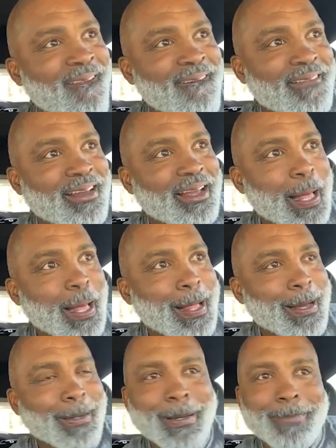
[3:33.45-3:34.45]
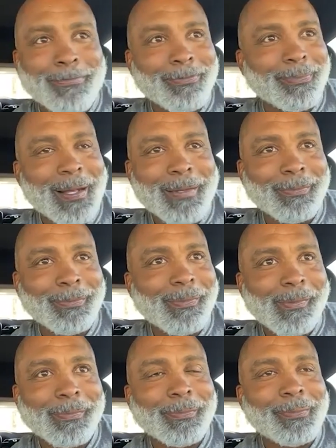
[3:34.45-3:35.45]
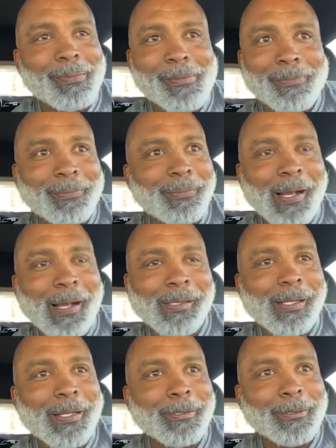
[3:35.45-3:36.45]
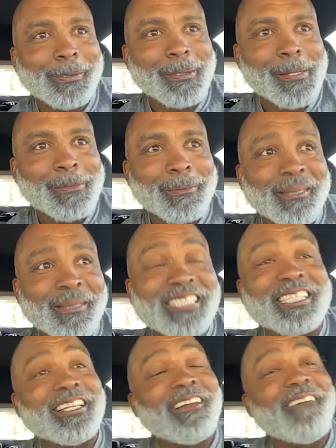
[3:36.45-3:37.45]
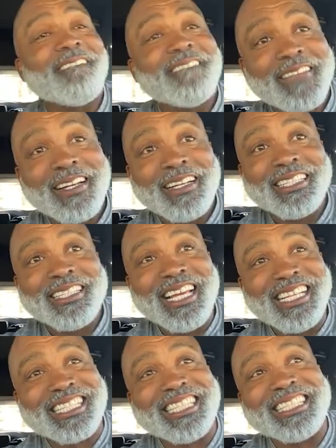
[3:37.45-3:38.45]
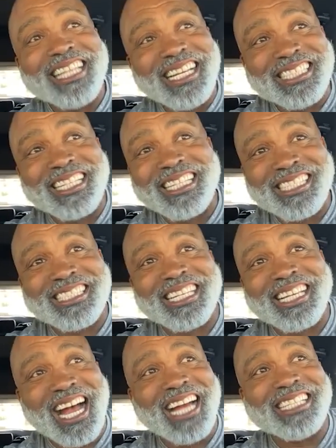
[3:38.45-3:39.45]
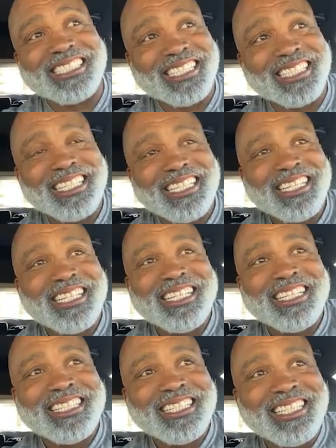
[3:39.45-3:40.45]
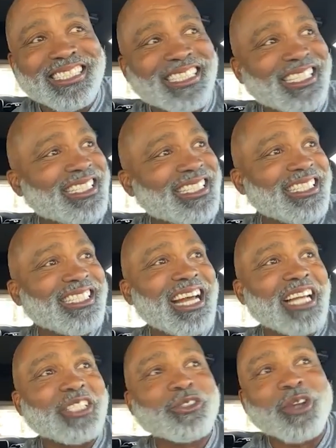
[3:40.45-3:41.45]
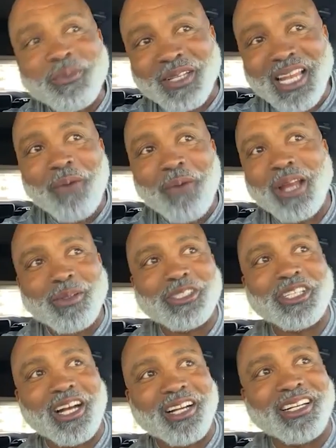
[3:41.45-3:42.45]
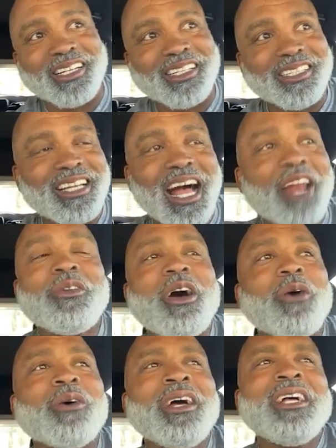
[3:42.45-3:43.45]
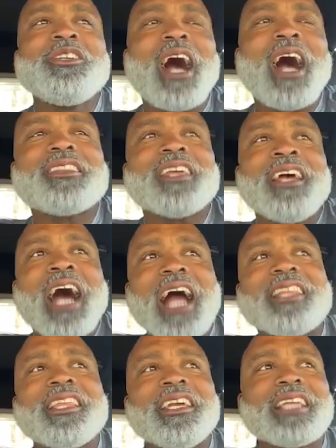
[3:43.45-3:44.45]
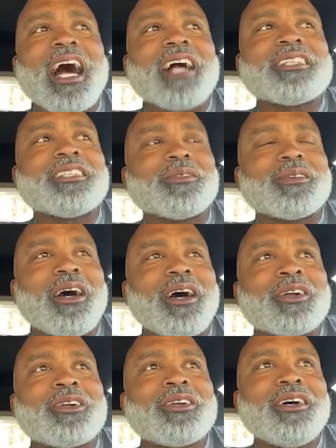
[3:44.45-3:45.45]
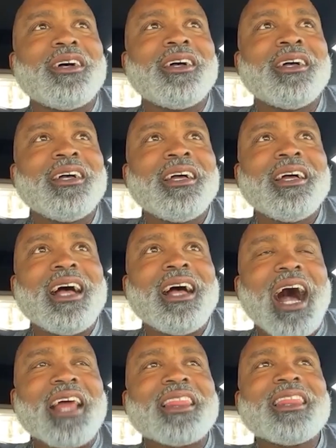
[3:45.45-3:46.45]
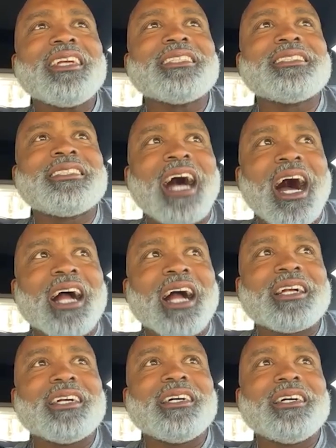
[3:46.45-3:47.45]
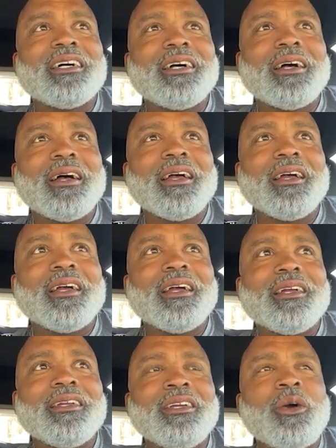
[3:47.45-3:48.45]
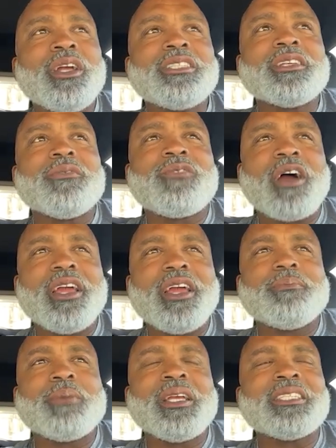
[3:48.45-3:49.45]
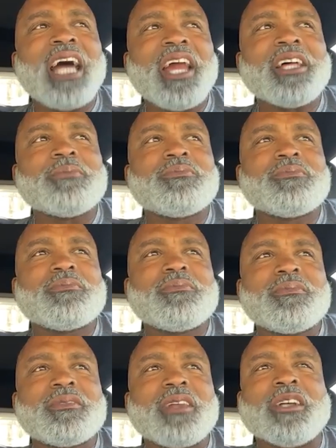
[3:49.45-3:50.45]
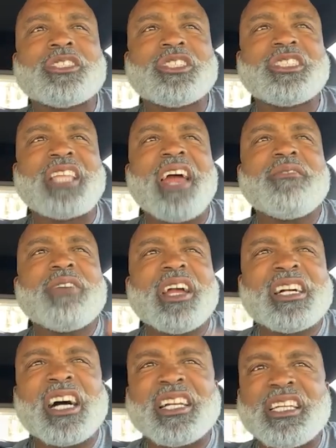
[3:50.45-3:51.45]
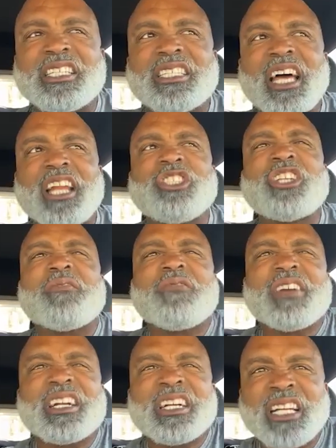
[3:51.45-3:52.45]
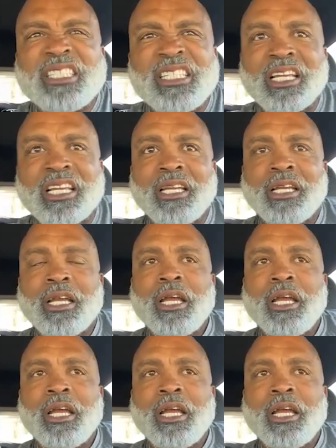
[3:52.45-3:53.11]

oh, that's a hmm. good. There you, there, go. you go. There's a good He's impersonation. Doing a Rivers impression. Listen, like. listen, listen, guys. Yeah. Listen, I screamed a lot when I was younger. I don't know. You know, I I think Doc's a, a I think Doc, you know, he's a very he's not a a Stan Van Gundy. He's not a Jeff Van Gundy,